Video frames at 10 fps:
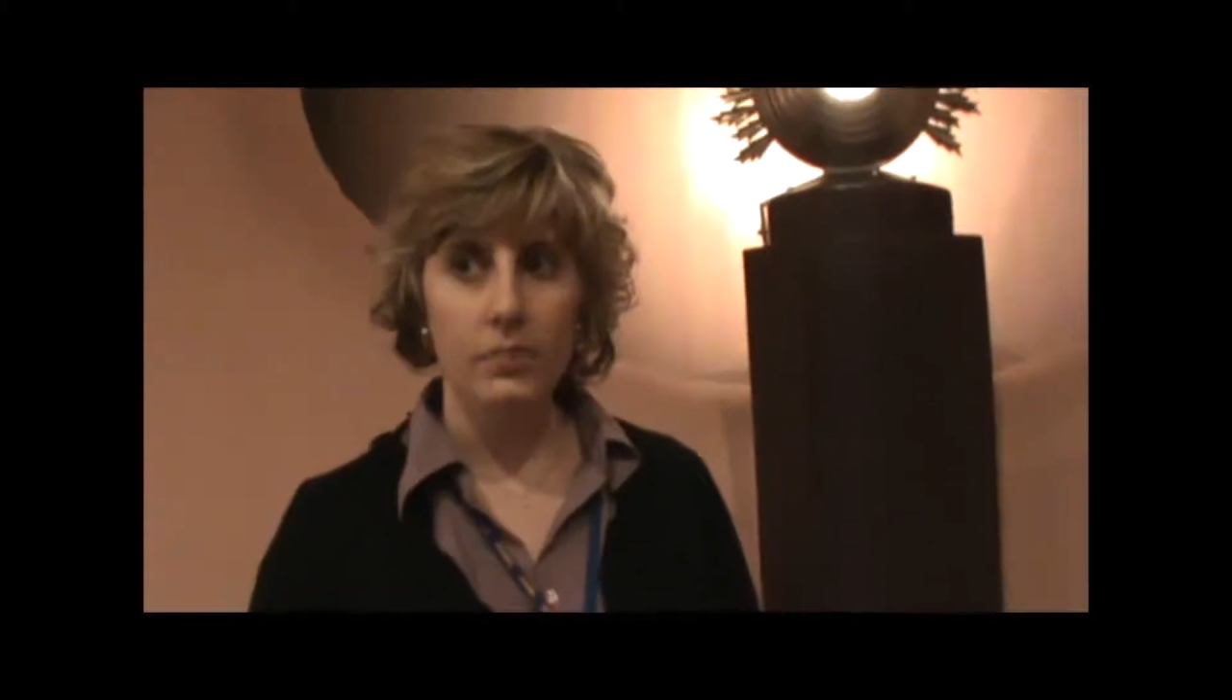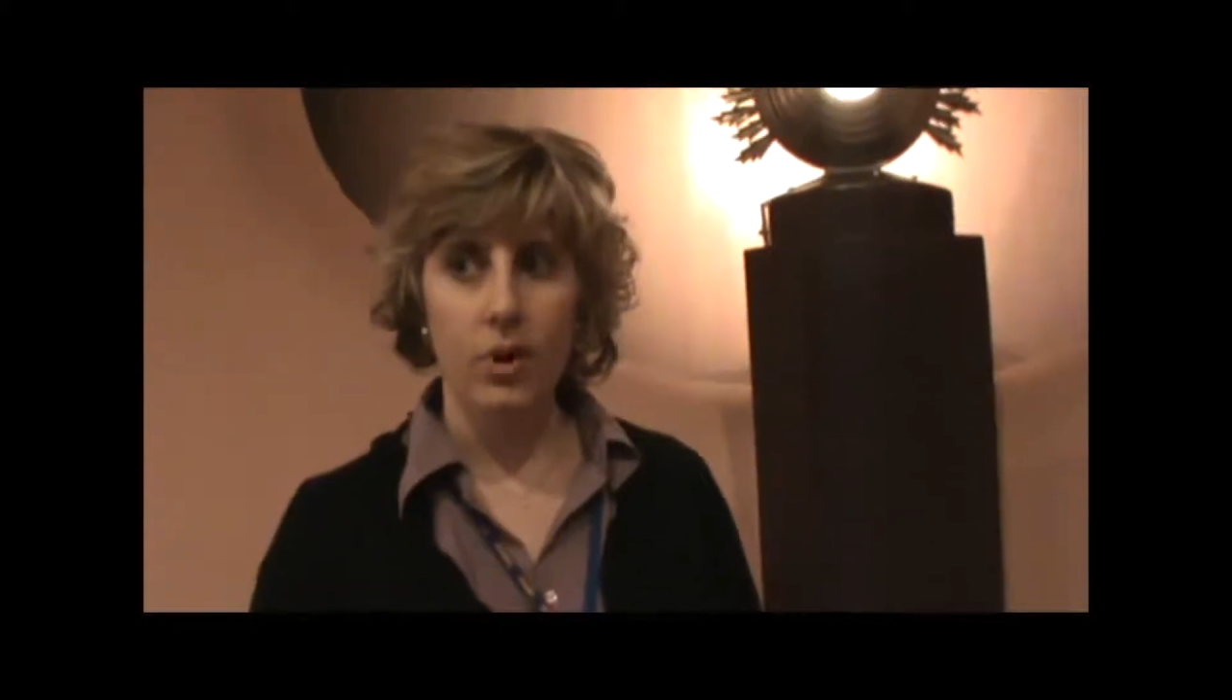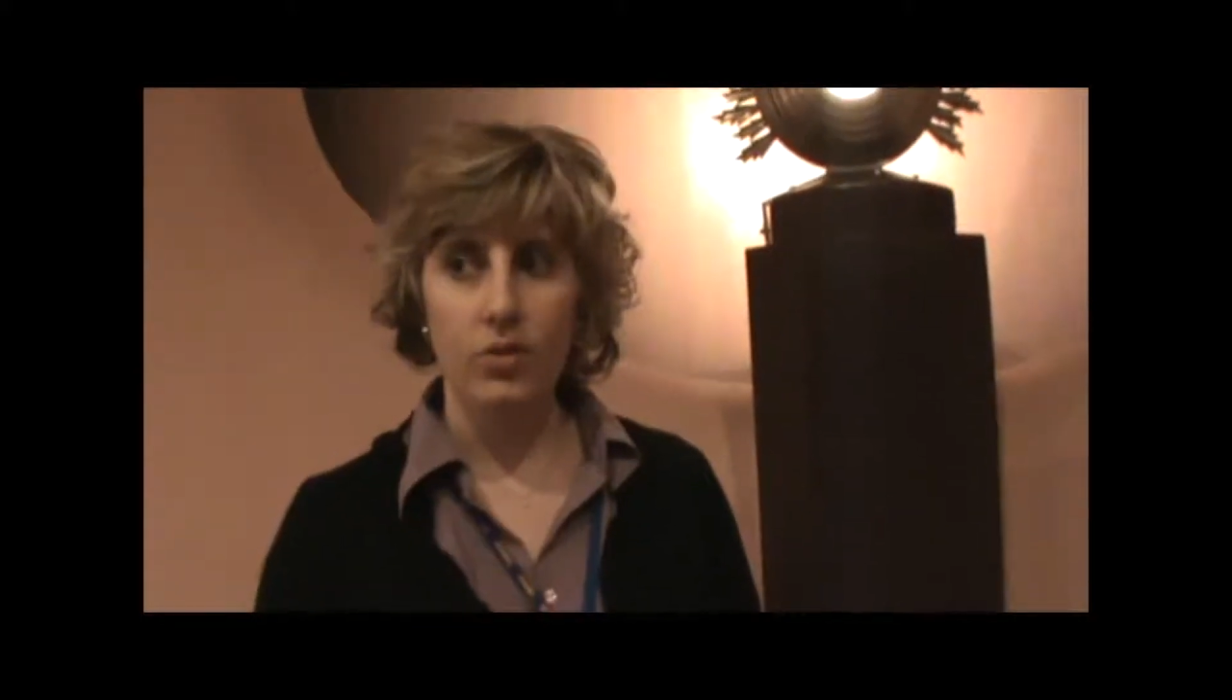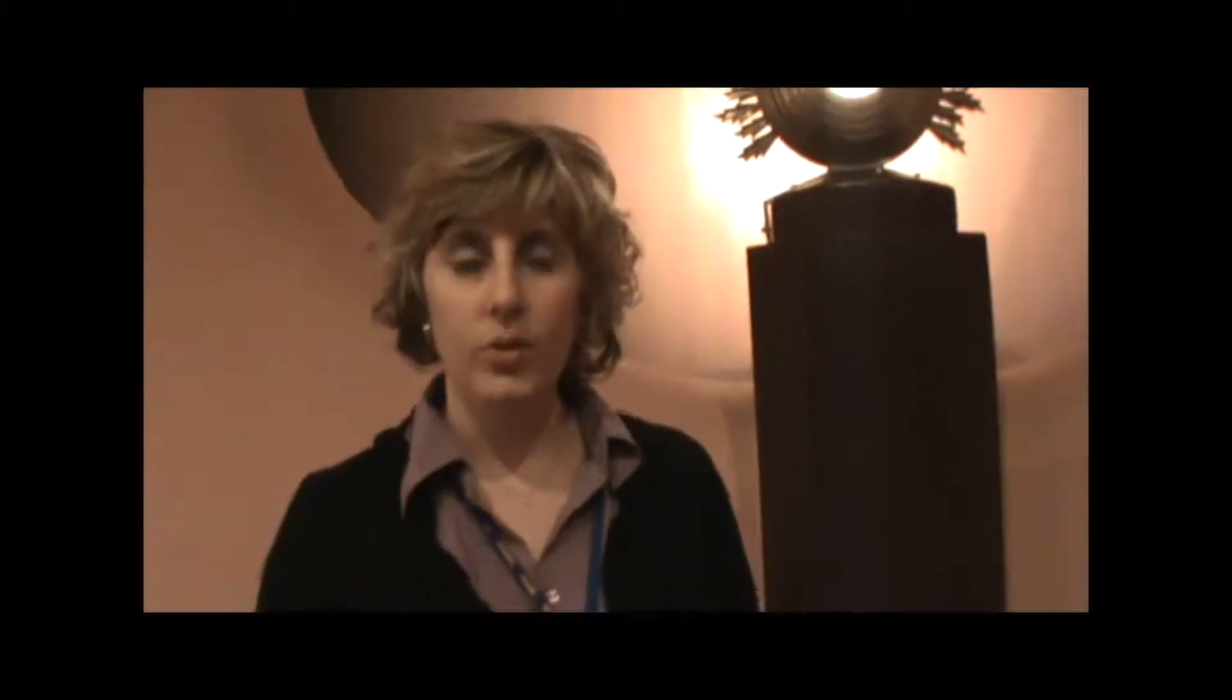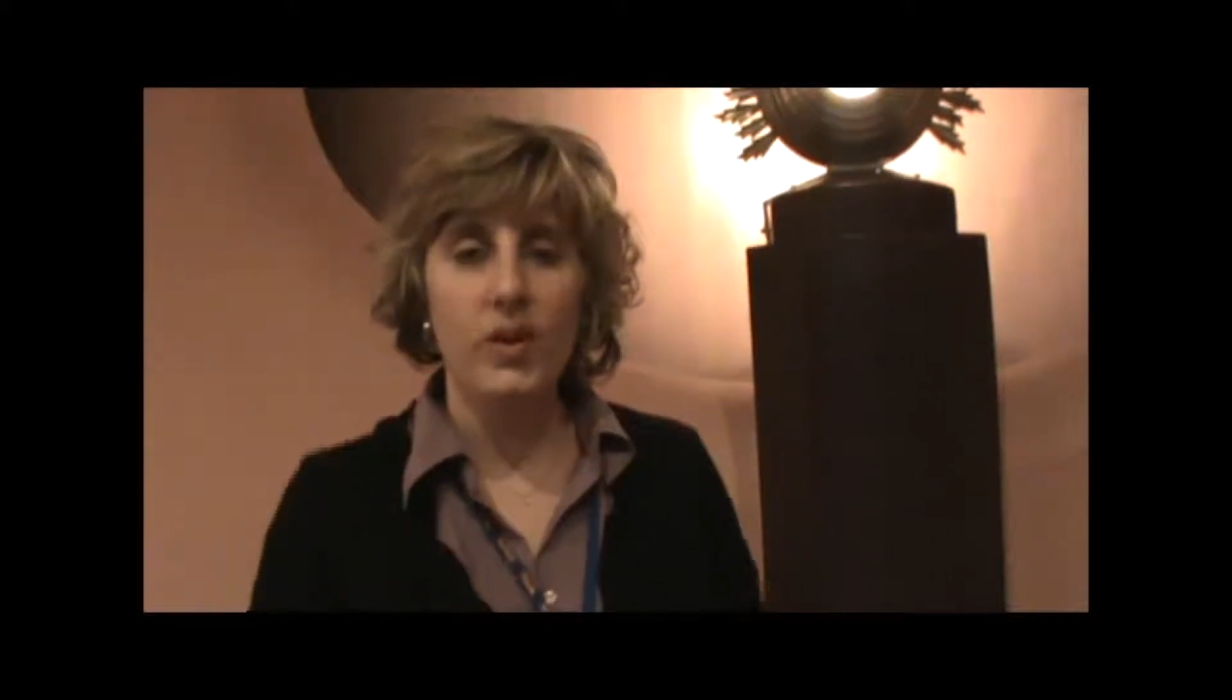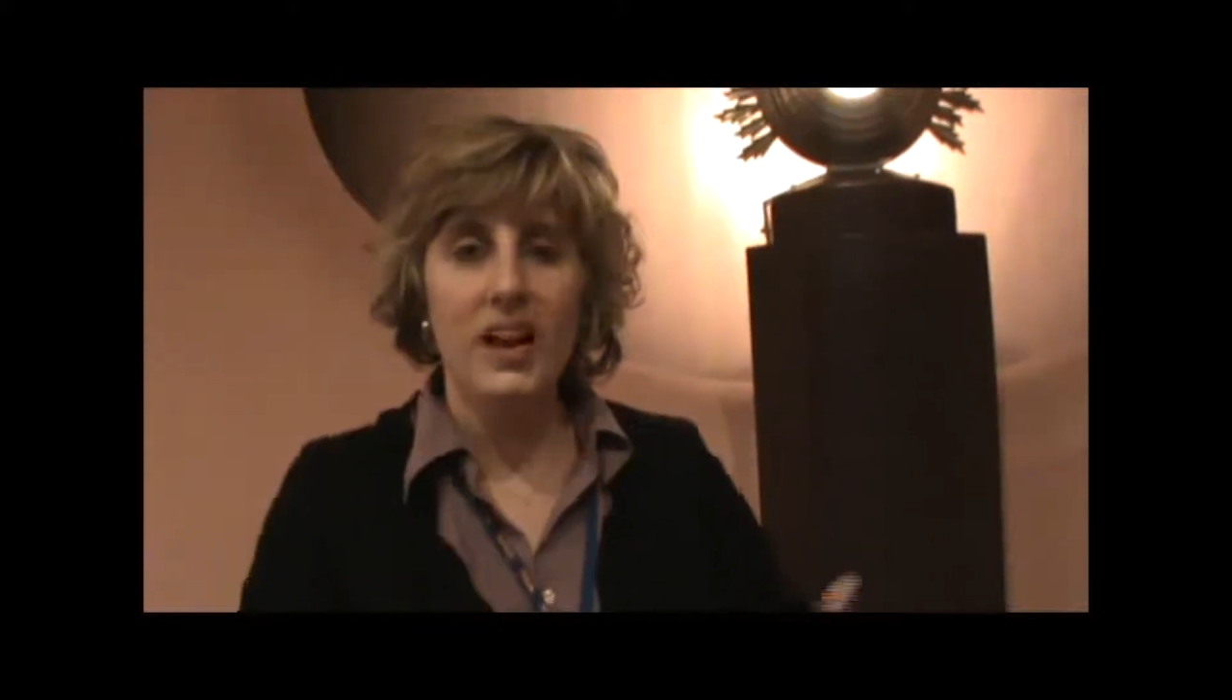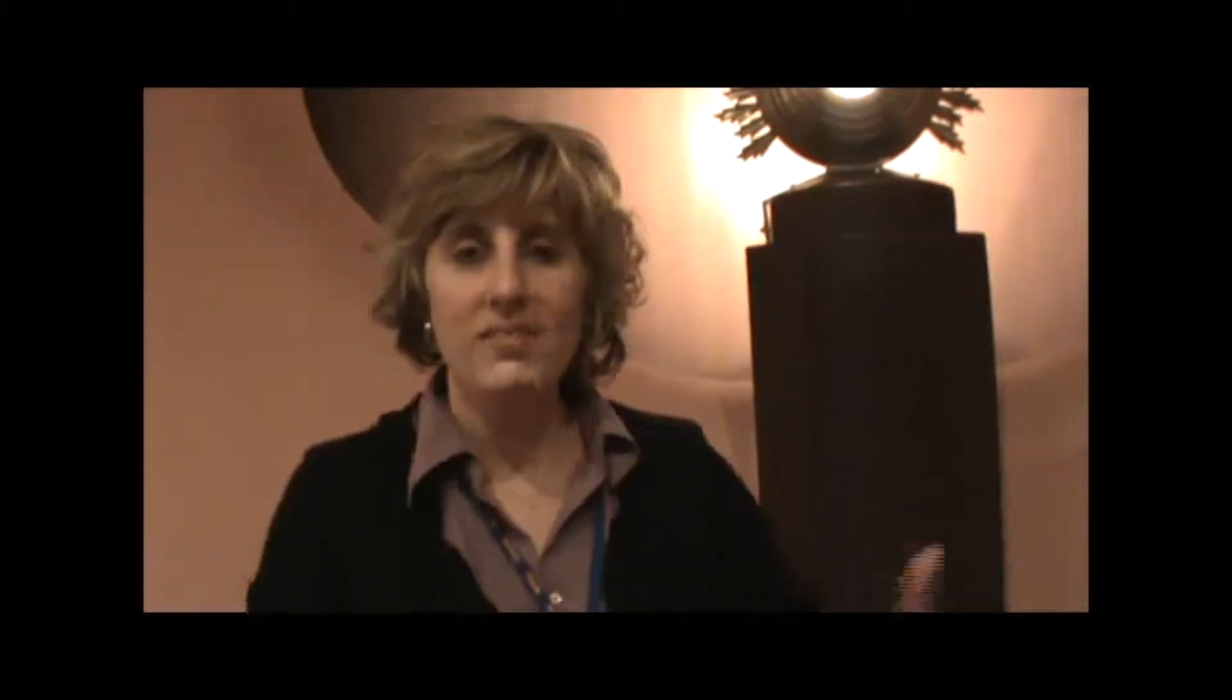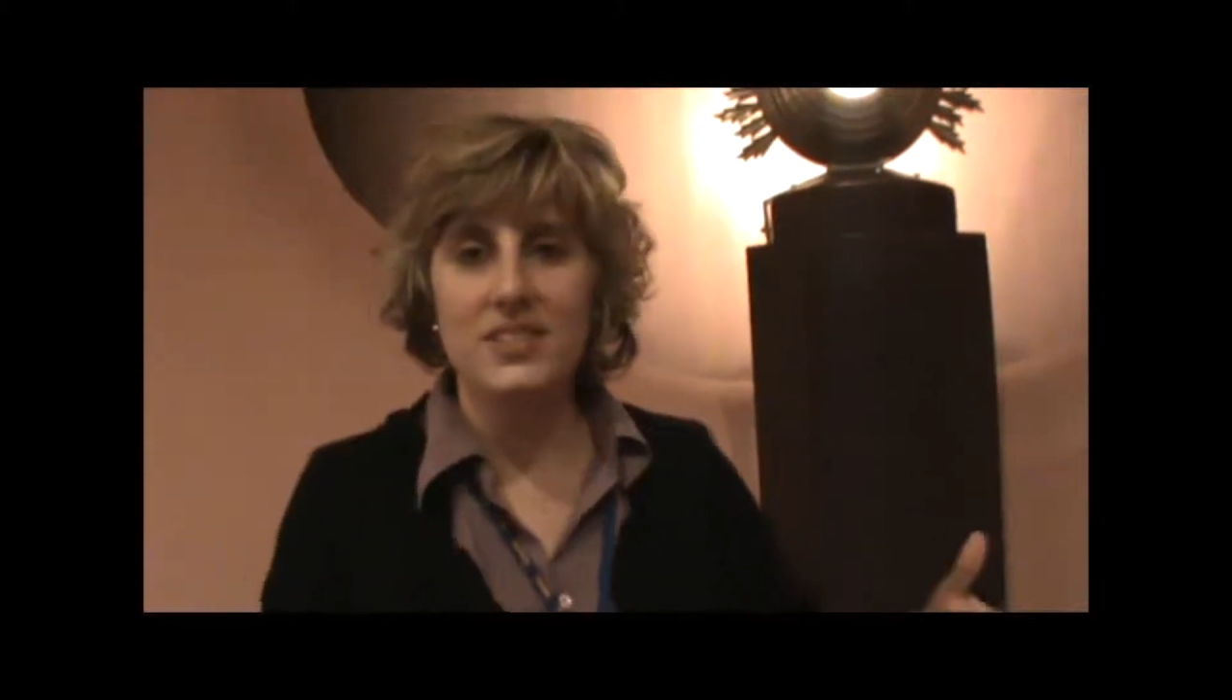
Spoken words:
although we have